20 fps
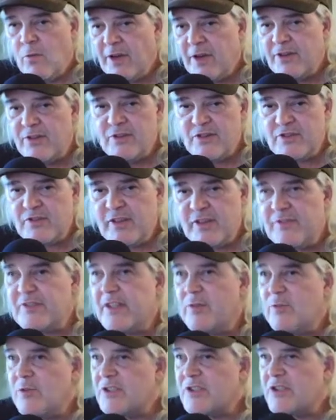of those
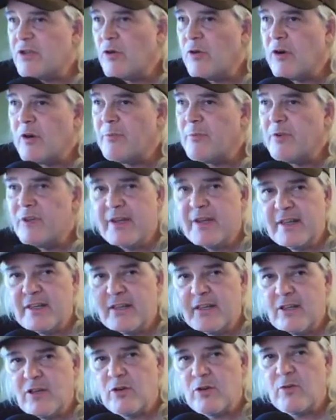50 was corporate
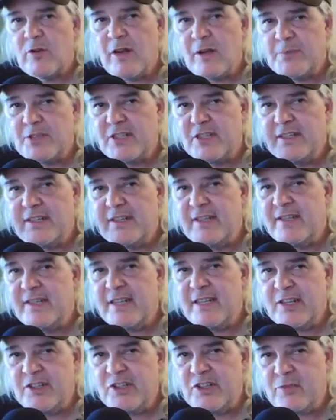corruption and
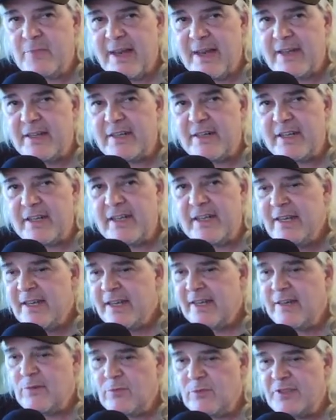inhumanity.
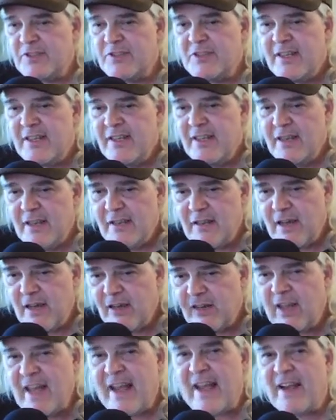It was a
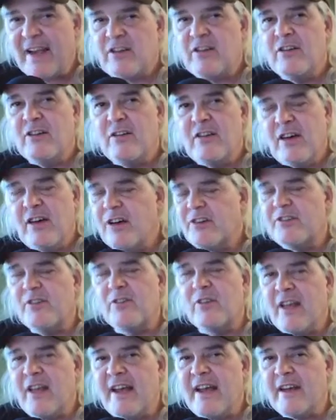utter
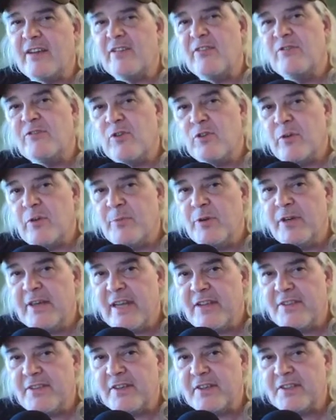lack of corporate
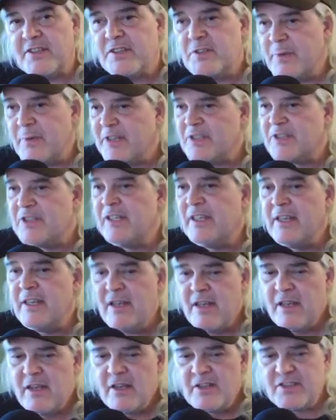ethics, especially
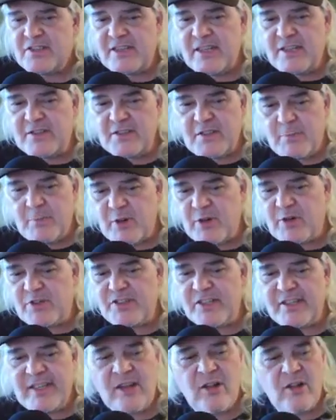since
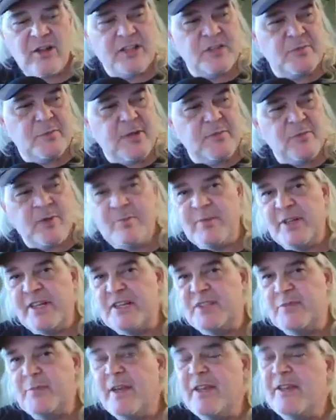personnel has been
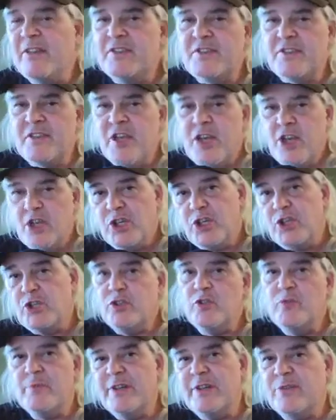replaced by this
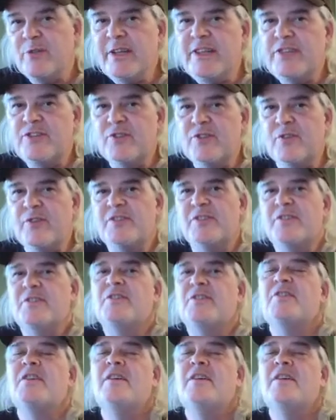human resources,